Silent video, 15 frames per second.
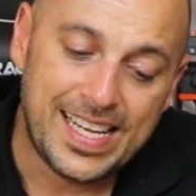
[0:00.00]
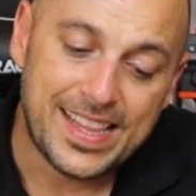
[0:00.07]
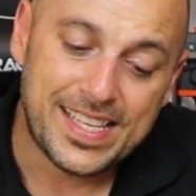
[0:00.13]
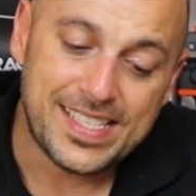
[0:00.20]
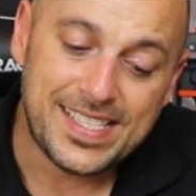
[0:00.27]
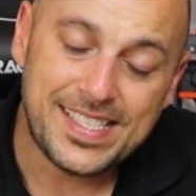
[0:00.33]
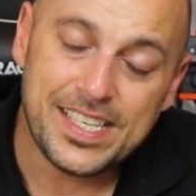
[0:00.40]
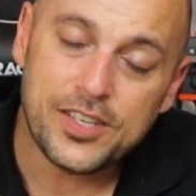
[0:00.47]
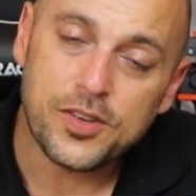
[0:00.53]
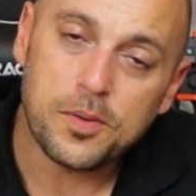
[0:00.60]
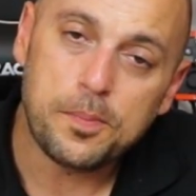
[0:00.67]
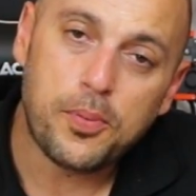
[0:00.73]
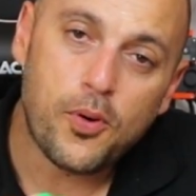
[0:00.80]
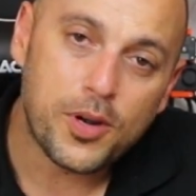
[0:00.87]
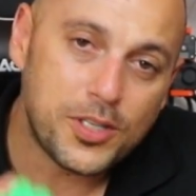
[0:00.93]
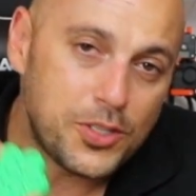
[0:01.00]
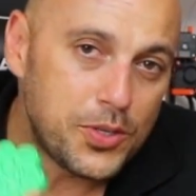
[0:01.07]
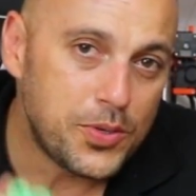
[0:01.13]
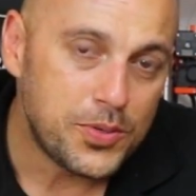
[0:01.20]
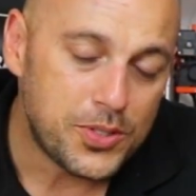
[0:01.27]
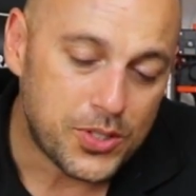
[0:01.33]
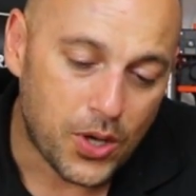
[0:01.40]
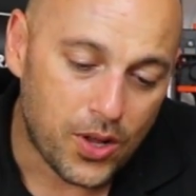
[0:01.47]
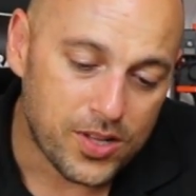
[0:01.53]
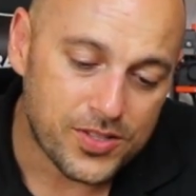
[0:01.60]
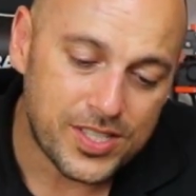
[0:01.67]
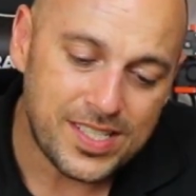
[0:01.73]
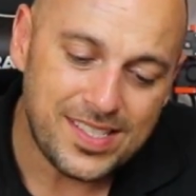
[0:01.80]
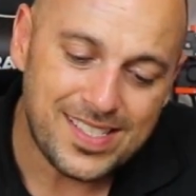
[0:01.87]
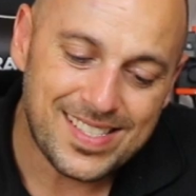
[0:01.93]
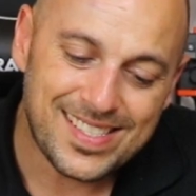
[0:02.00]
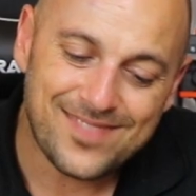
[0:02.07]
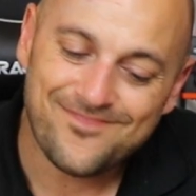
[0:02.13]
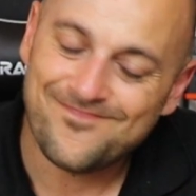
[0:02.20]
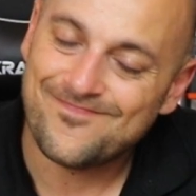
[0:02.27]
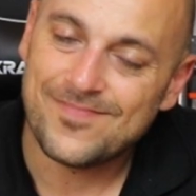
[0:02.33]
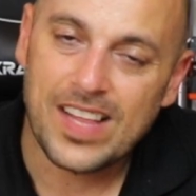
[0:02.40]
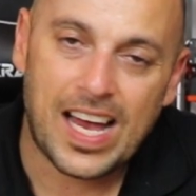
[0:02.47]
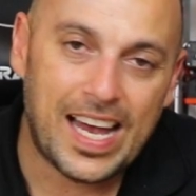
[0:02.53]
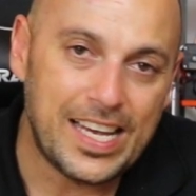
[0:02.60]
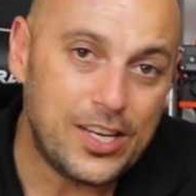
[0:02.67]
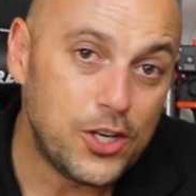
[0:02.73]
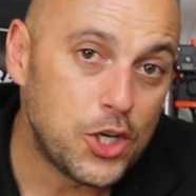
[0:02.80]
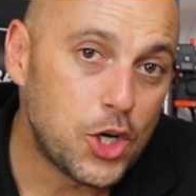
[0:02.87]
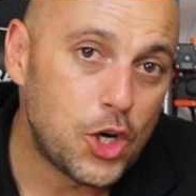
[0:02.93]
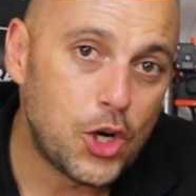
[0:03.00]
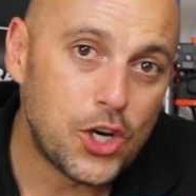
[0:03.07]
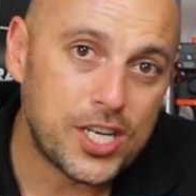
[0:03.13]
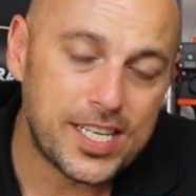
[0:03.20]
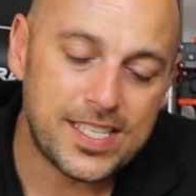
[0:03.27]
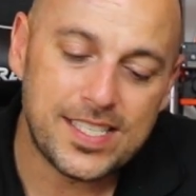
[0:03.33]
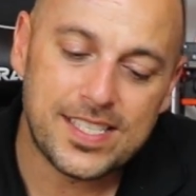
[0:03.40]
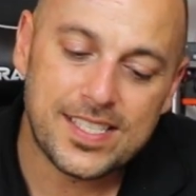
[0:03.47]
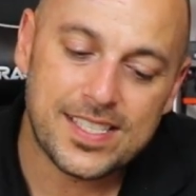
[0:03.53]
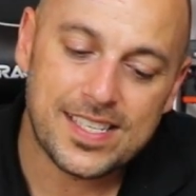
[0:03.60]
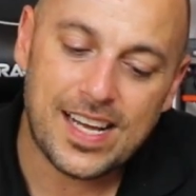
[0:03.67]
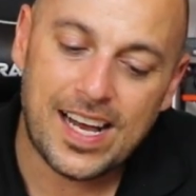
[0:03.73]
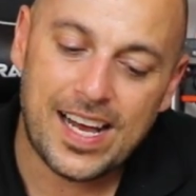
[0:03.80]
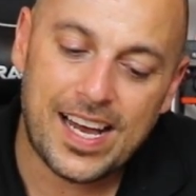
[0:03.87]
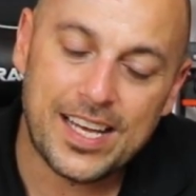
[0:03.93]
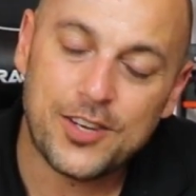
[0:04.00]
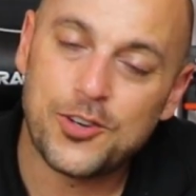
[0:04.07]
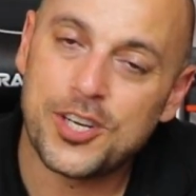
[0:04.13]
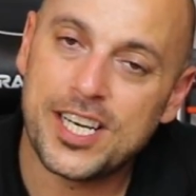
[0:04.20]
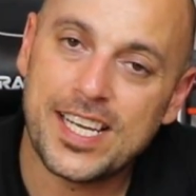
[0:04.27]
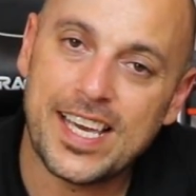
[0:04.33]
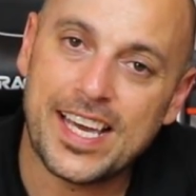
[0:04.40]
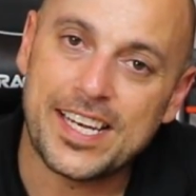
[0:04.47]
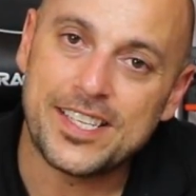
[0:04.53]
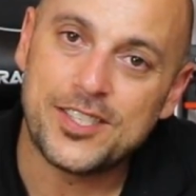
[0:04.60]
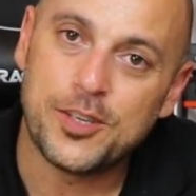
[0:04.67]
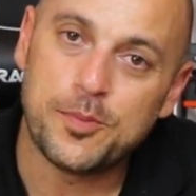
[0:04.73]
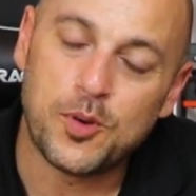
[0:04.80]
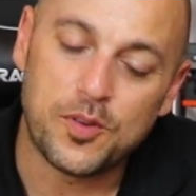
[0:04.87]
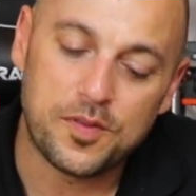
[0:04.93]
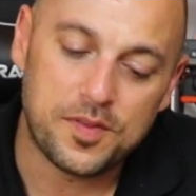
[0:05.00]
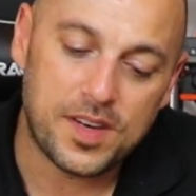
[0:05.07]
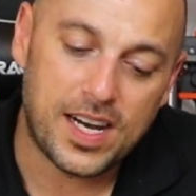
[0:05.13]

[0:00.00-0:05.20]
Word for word: The zero point two tolerance, I couldn't, I couldn't get it to move.